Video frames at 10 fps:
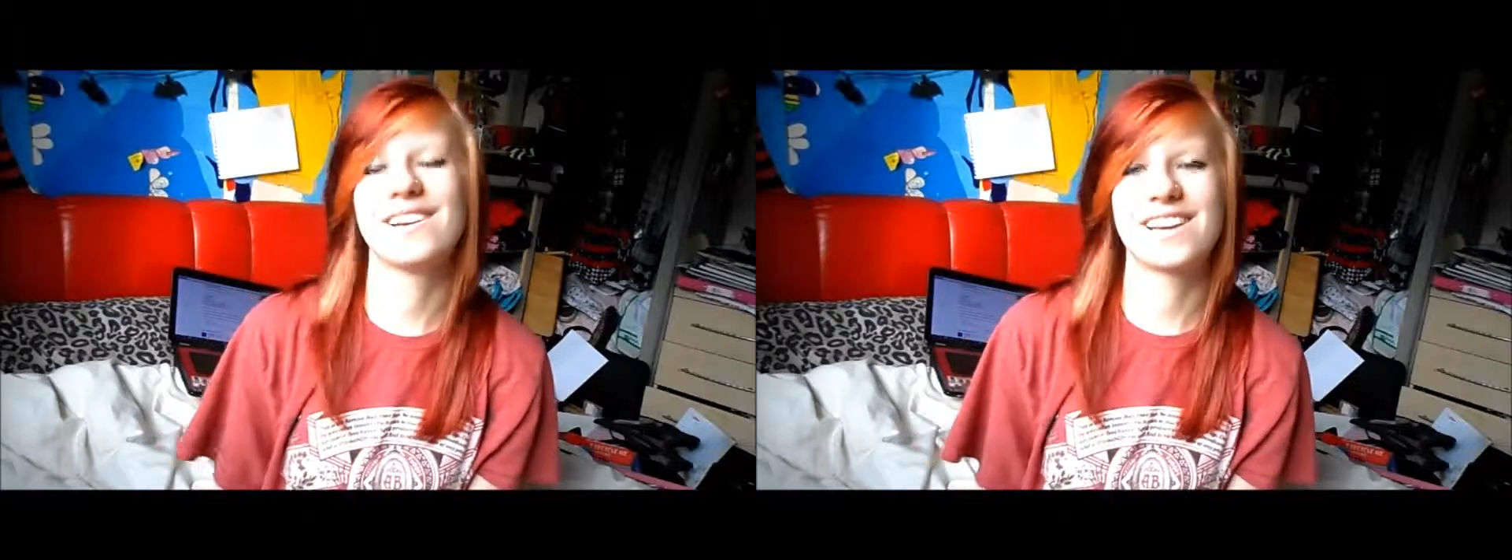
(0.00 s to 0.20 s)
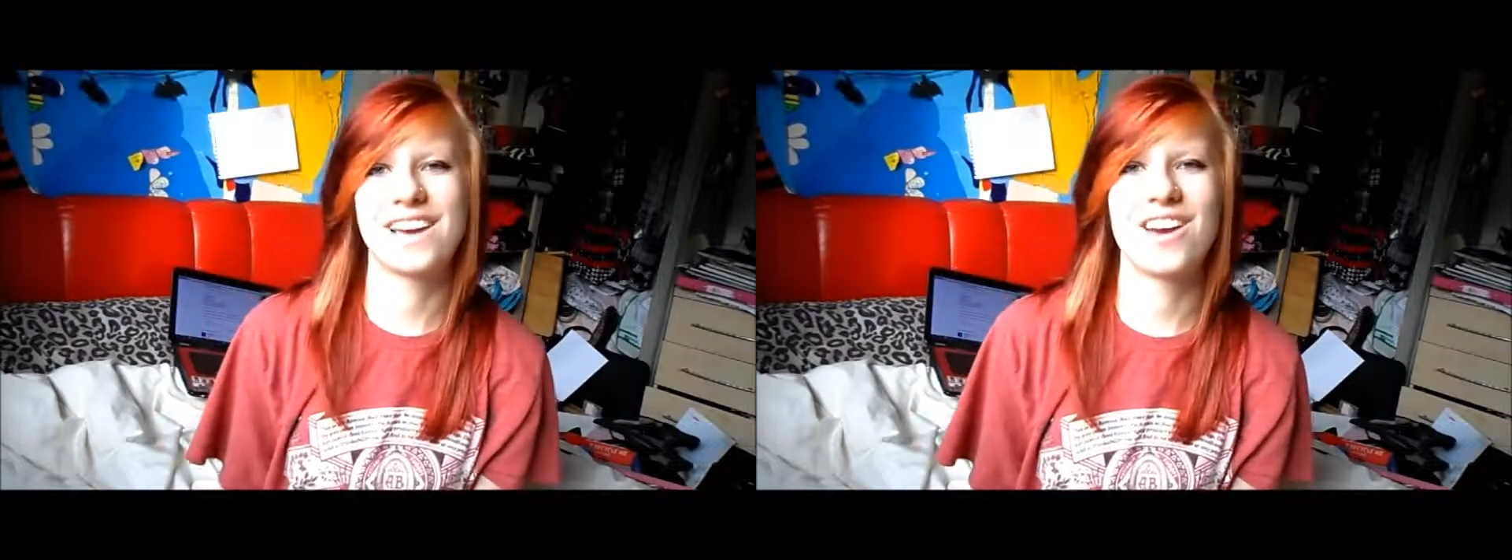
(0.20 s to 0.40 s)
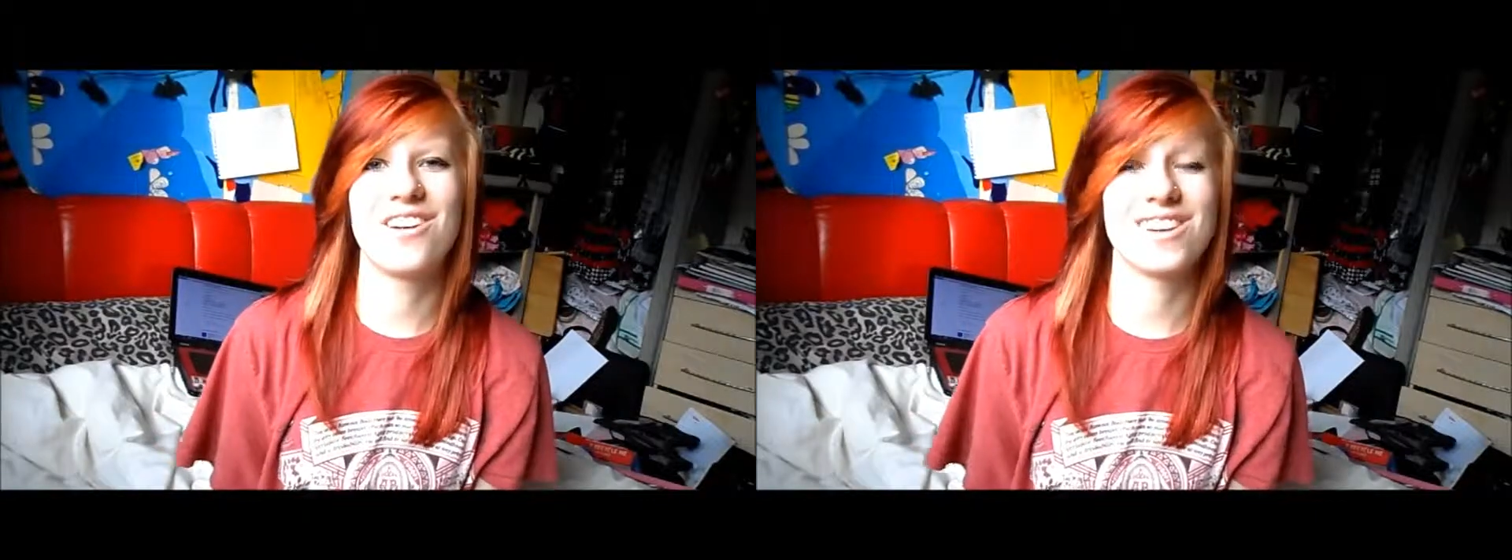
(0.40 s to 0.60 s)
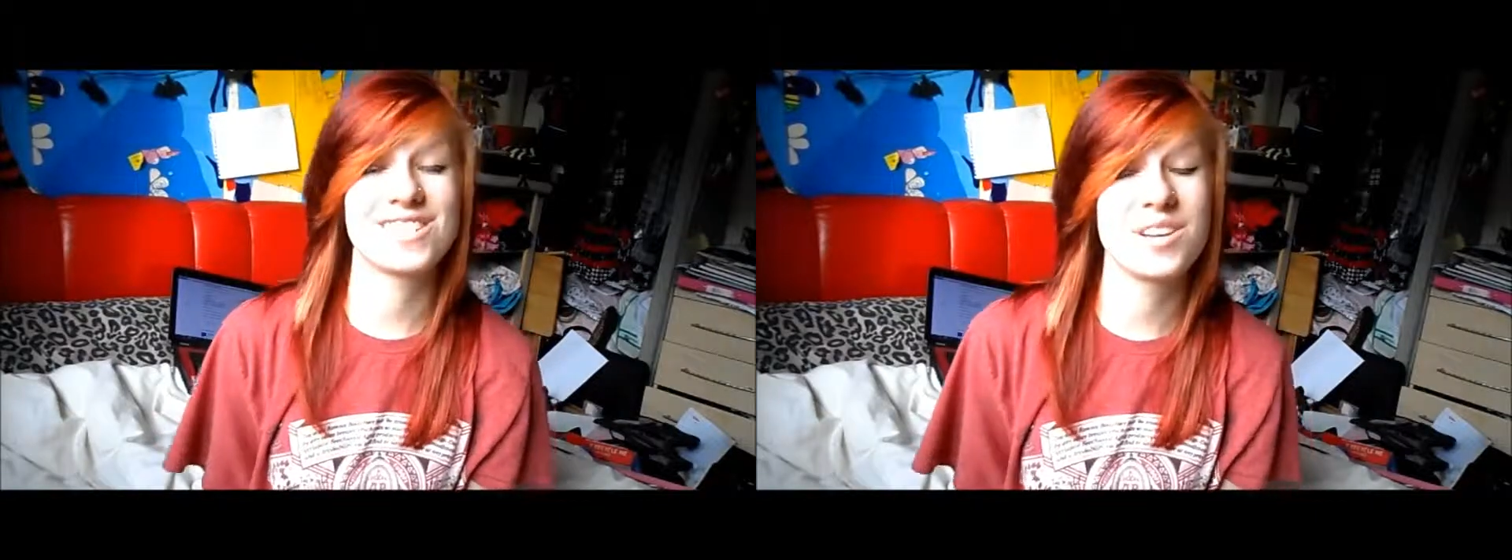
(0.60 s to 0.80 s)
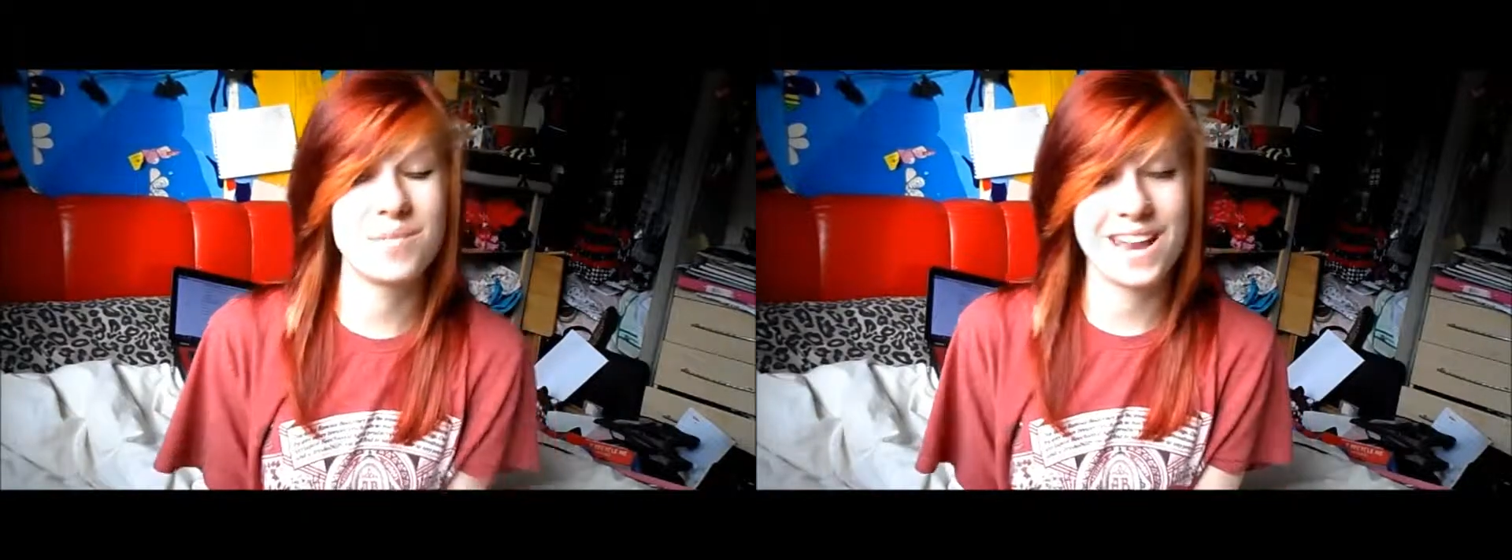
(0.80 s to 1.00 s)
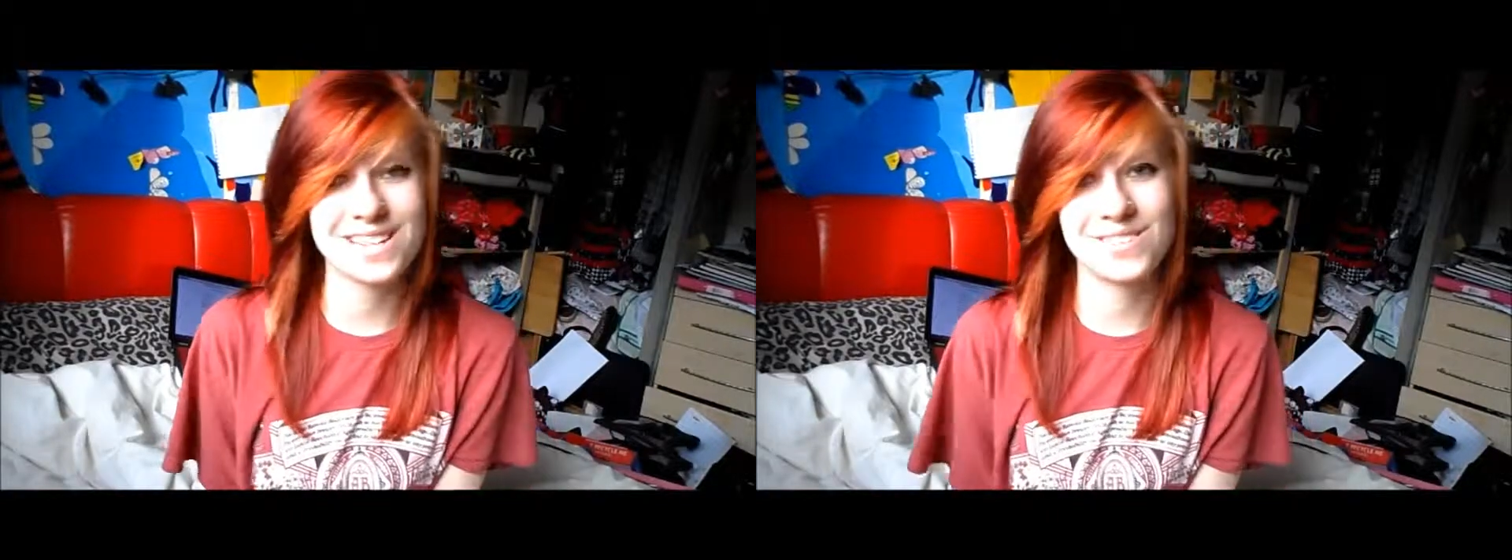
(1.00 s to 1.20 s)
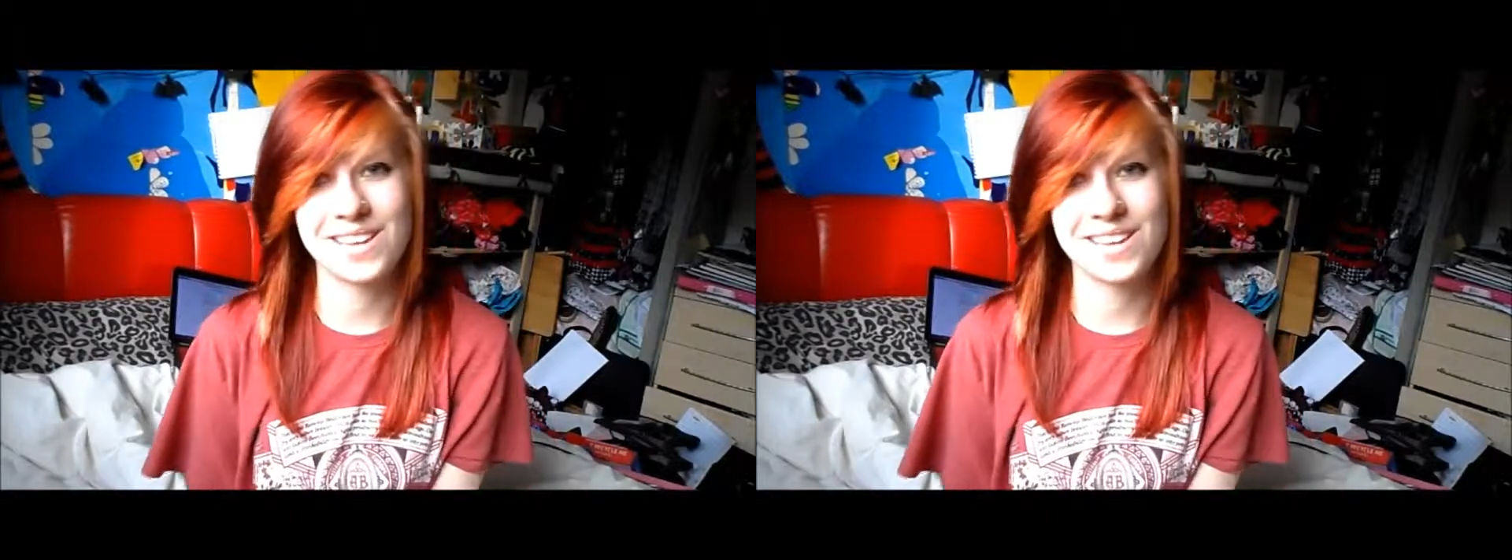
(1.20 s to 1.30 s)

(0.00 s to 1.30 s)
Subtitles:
I'm gonna go. I'll see you in my next